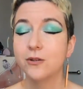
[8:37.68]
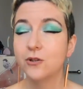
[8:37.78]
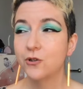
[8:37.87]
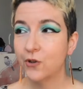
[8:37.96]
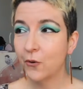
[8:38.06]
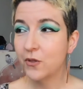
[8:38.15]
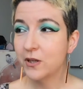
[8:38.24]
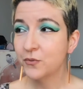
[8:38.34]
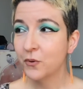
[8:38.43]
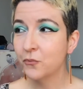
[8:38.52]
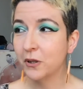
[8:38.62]
So this
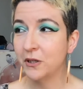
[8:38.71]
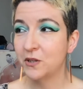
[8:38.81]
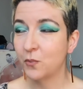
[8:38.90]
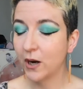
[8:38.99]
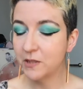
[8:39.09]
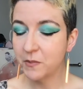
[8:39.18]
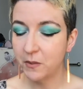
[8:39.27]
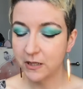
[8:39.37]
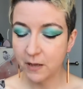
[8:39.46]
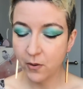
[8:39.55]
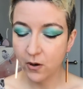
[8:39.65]
one really surprised me
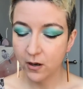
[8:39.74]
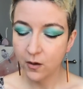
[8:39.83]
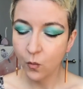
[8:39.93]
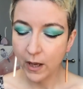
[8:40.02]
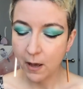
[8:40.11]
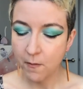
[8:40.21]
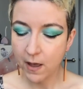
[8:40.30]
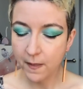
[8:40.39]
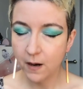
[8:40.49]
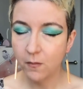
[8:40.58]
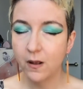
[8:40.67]
because I bought it on a whim, and
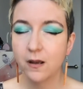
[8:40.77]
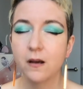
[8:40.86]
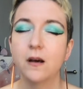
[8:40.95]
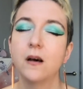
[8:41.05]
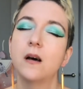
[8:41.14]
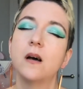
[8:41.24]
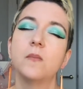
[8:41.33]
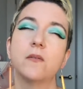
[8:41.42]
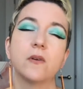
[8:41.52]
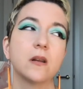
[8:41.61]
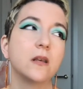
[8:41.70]
then I'm like, oh, I'm
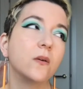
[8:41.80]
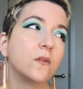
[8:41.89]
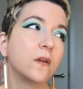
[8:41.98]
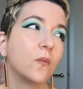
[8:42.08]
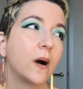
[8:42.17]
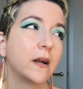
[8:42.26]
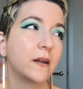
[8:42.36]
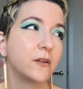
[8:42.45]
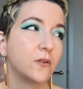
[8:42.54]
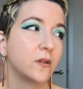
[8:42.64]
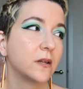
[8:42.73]
never going to use it. Why did I
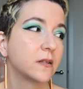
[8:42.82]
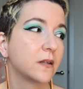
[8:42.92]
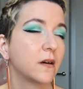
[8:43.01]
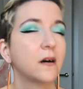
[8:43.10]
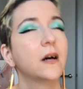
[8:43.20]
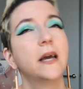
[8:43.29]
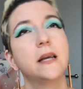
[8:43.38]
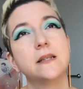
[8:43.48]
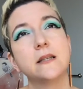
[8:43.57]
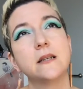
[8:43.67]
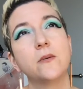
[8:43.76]
do this? Oh, I hate
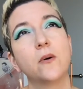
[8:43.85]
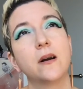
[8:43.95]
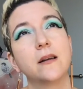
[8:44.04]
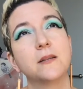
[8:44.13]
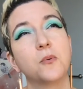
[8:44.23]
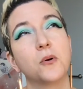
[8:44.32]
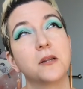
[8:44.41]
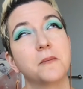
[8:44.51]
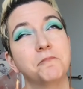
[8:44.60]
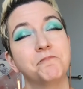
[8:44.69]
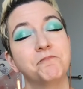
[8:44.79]
Disney. Why did I support them?